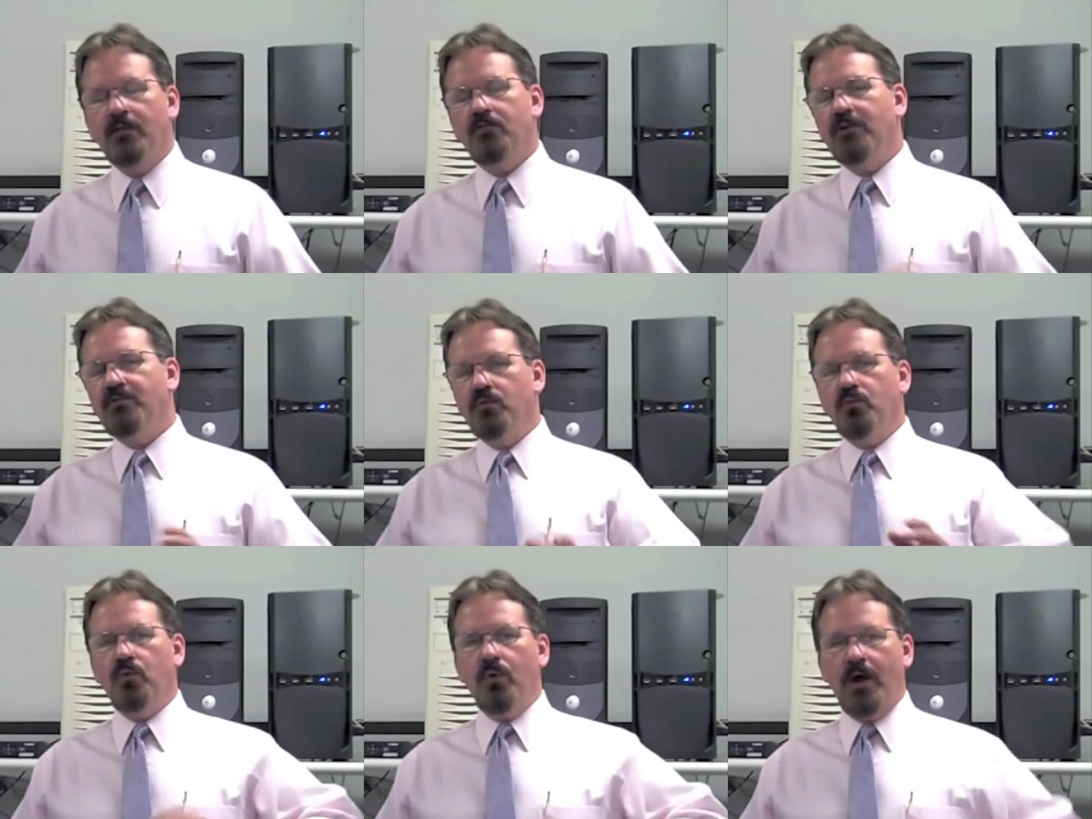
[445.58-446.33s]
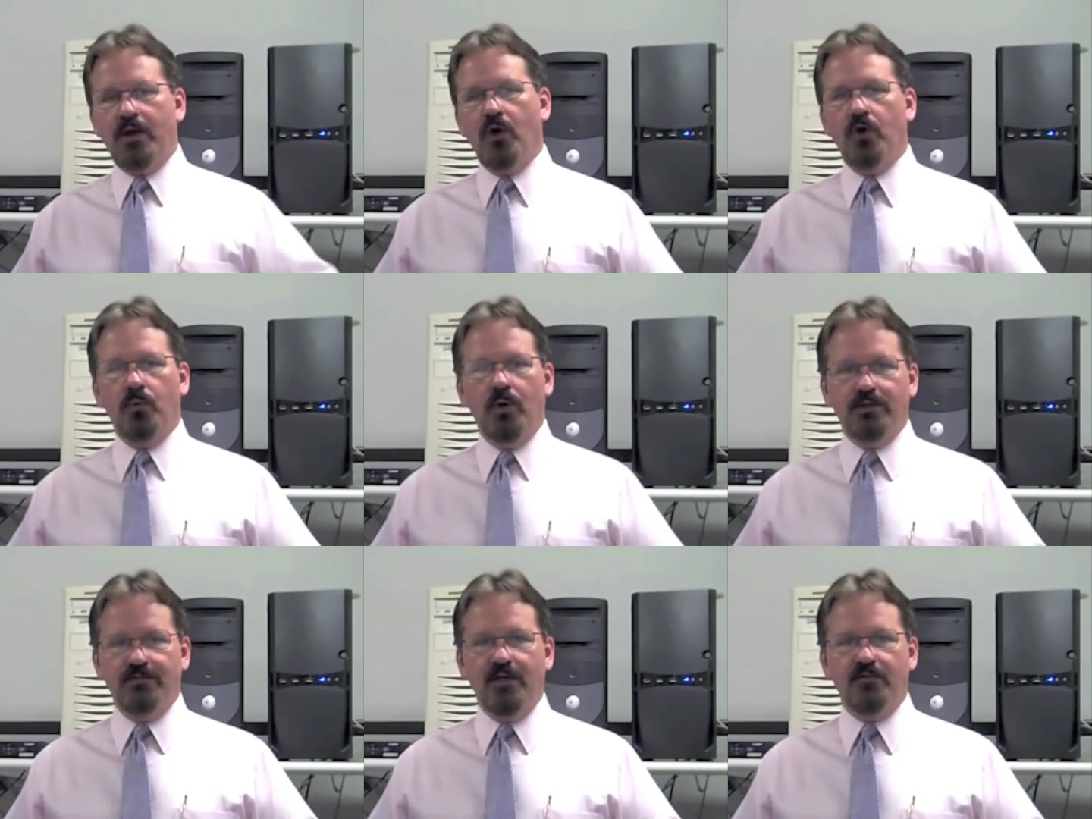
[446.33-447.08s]
The reason we want to go to
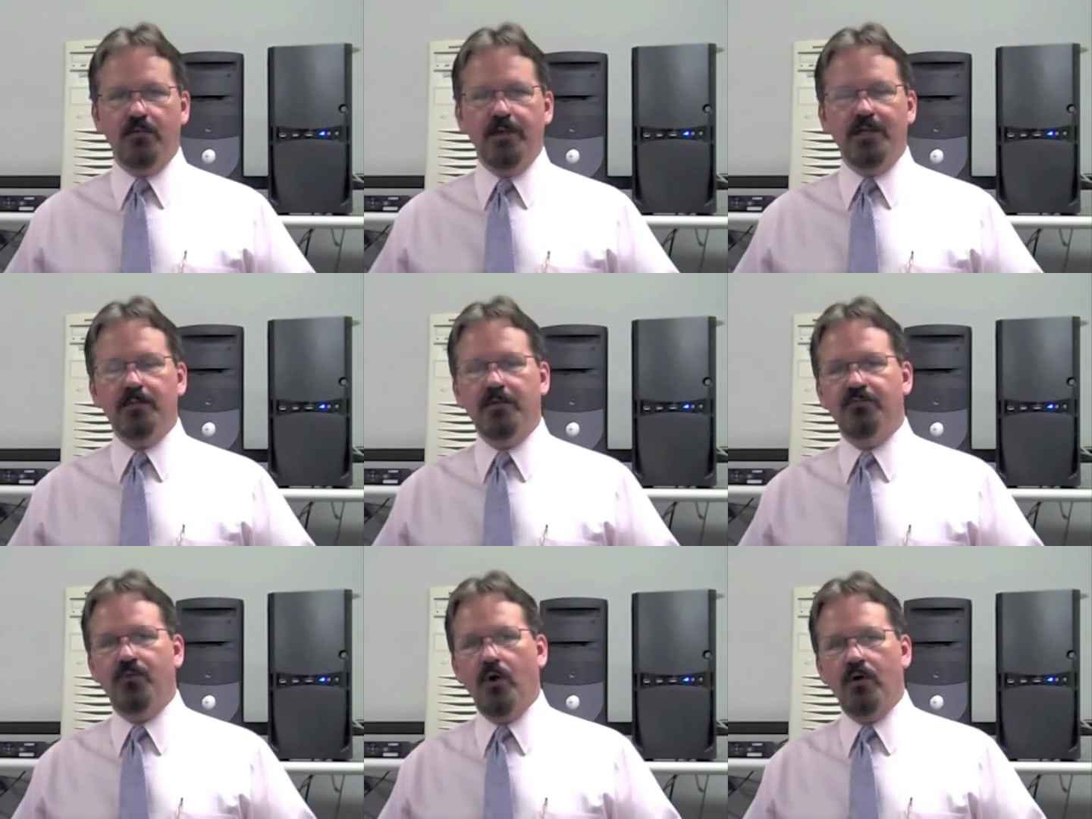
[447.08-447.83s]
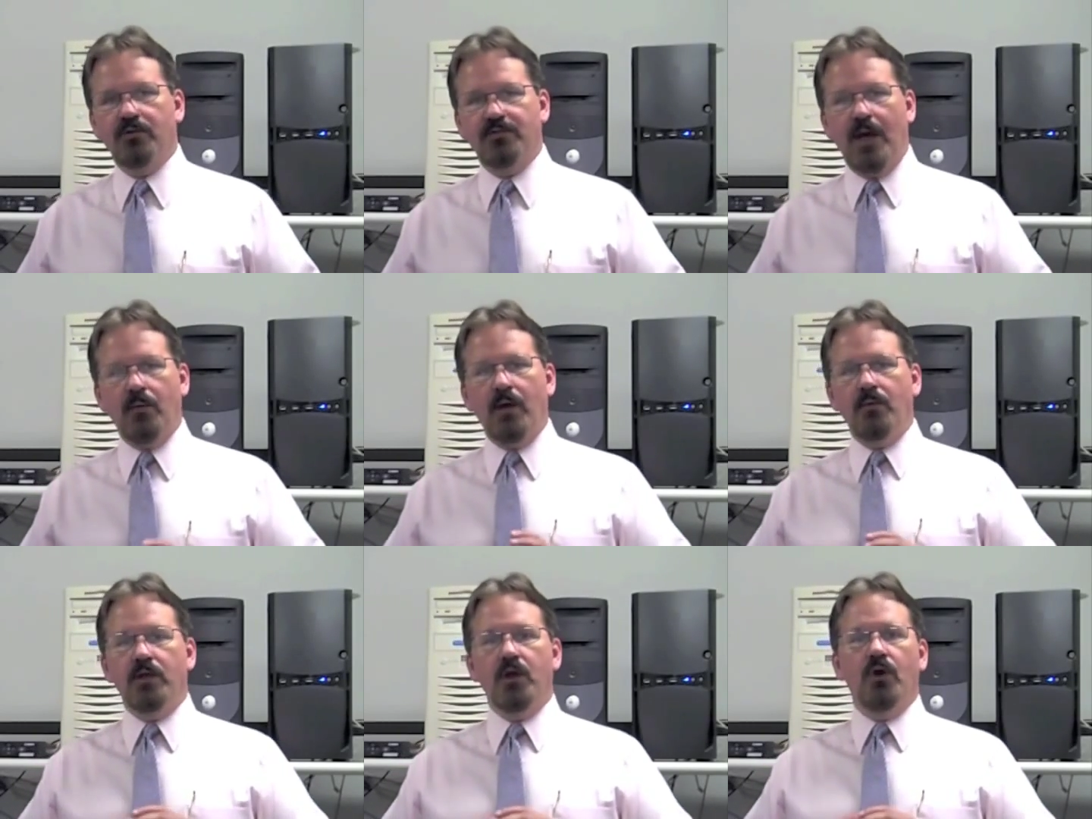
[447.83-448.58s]
one you've never been to before is that
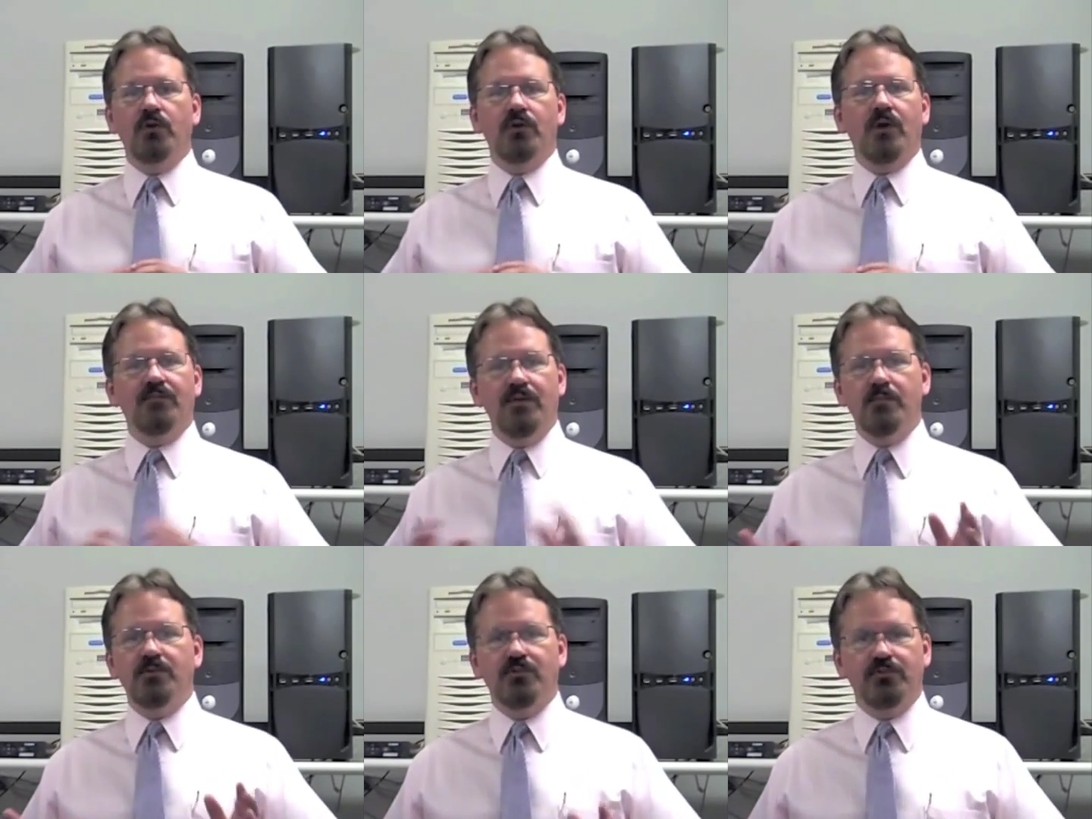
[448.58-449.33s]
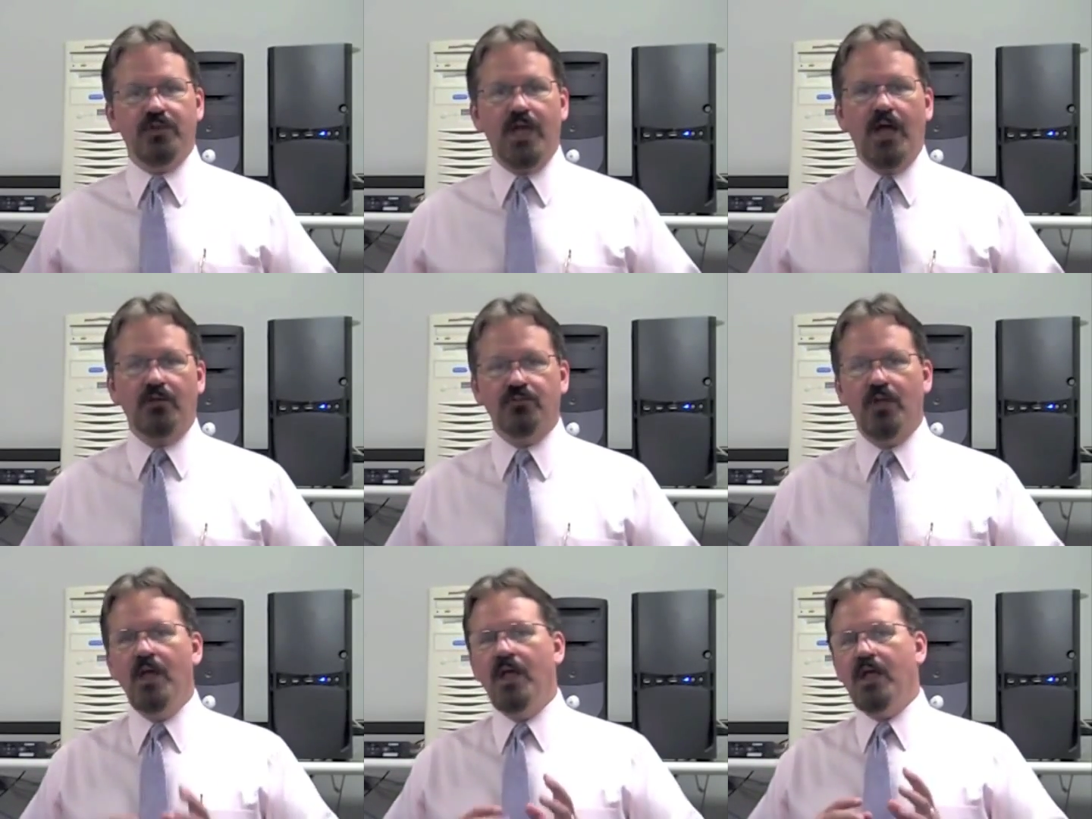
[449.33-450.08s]
way we know you don't have images
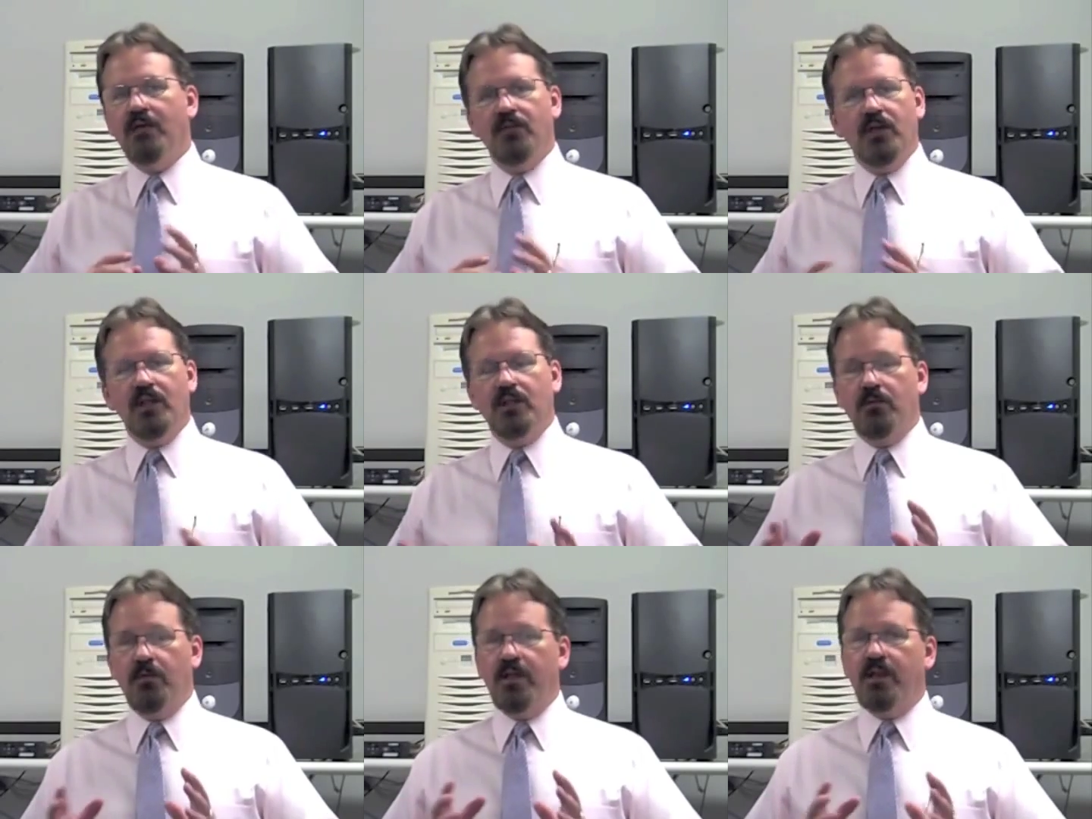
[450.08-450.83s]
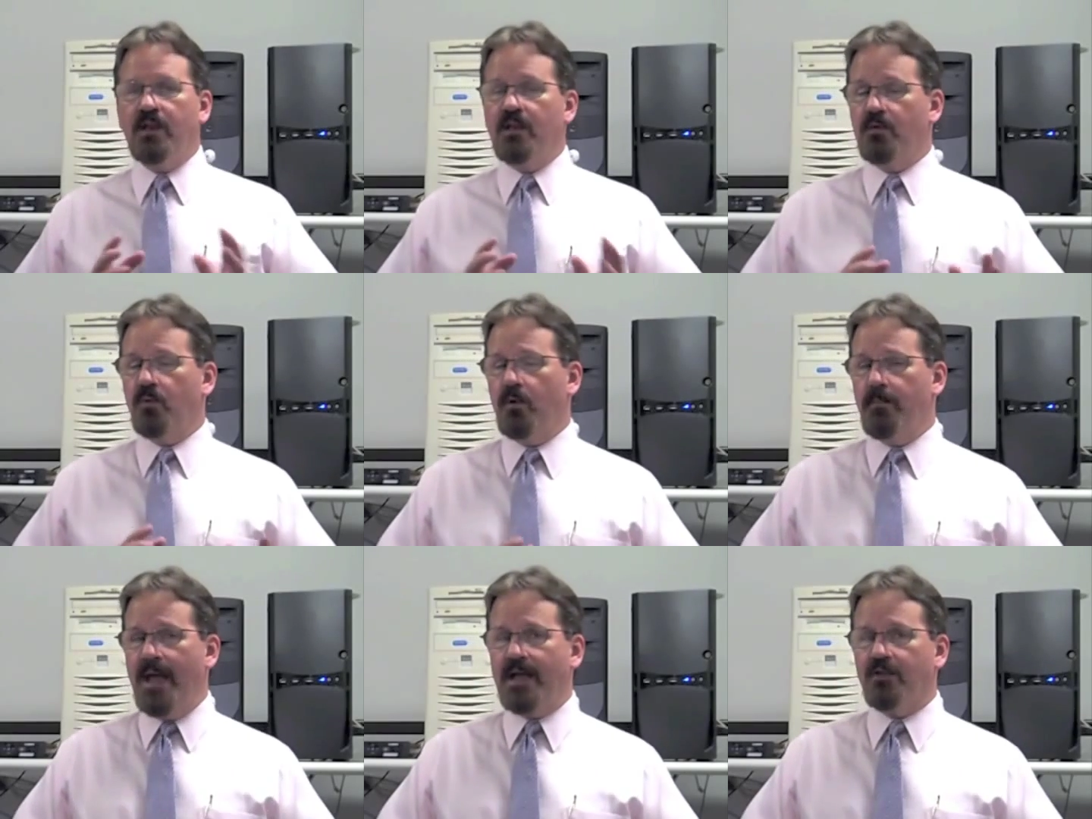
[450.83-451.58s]
cached. It either
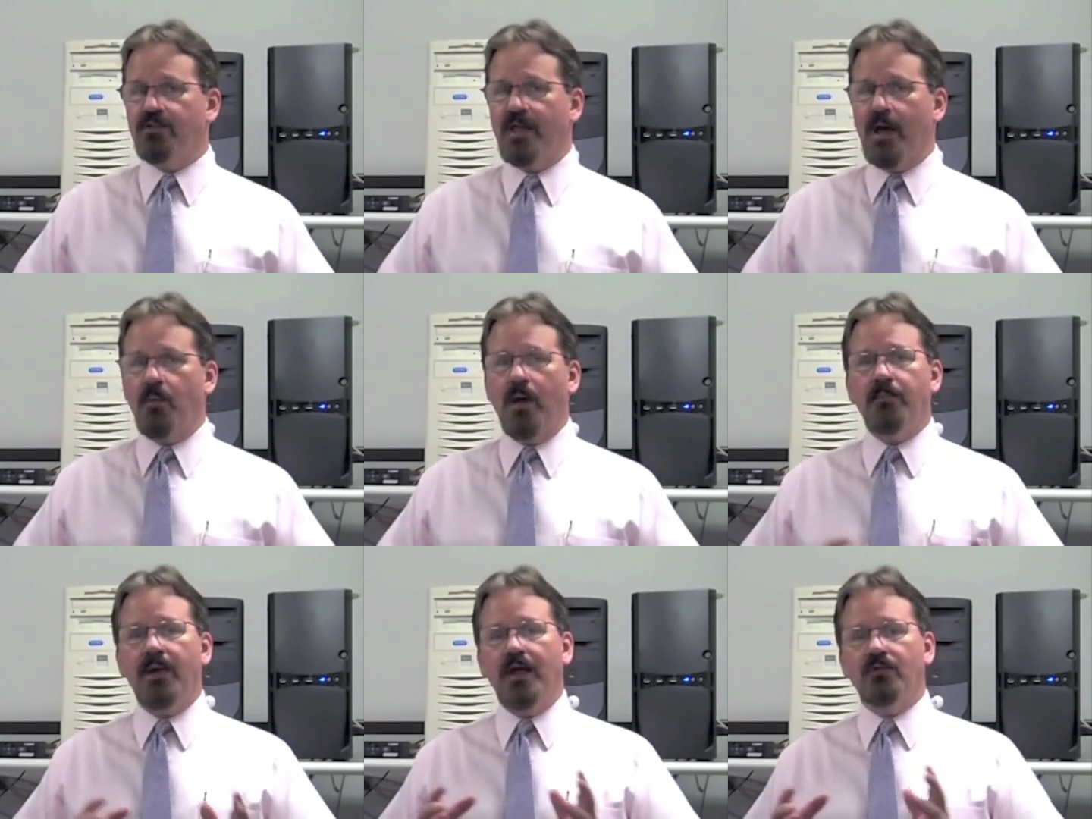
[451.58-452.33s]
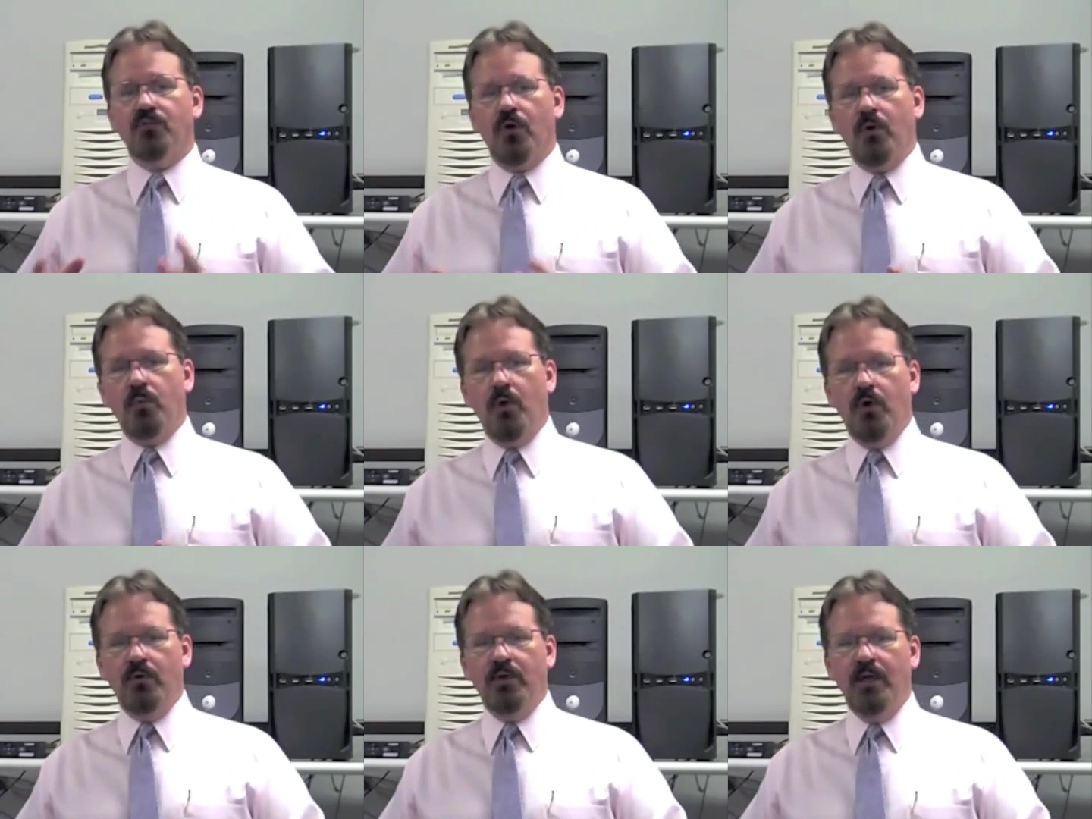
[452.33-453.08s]
will make it to that web page or it
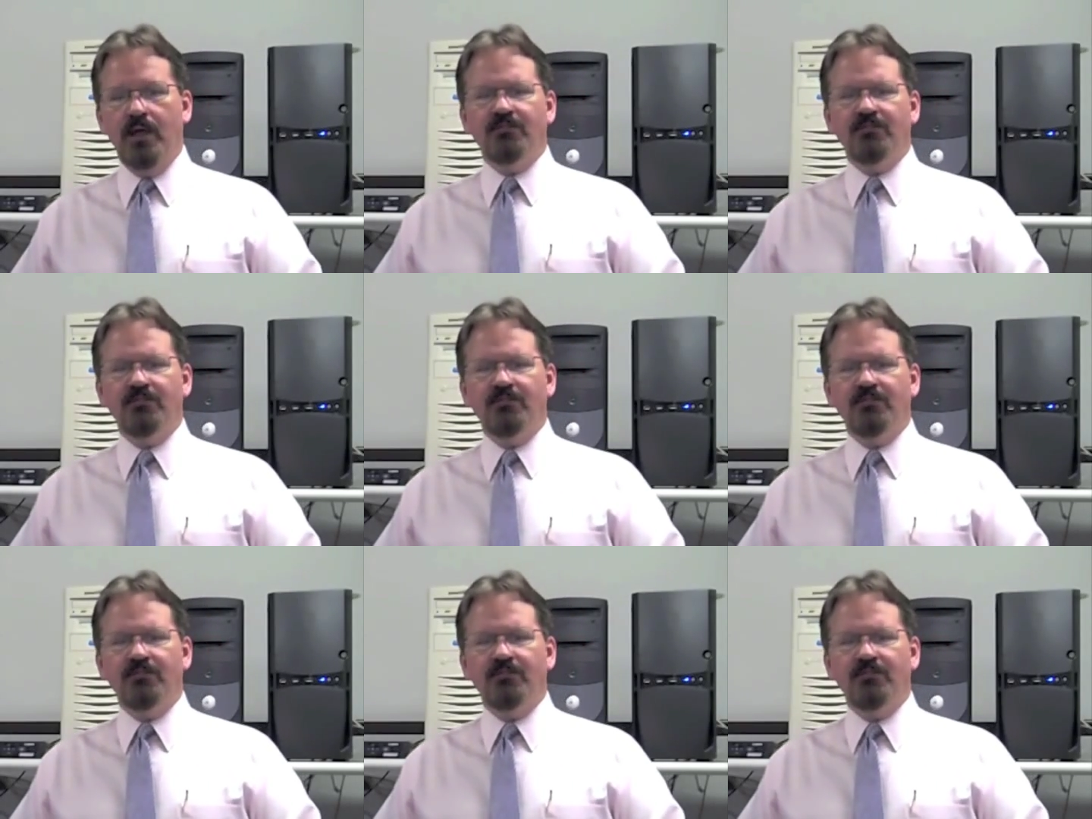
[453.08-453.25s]
won't.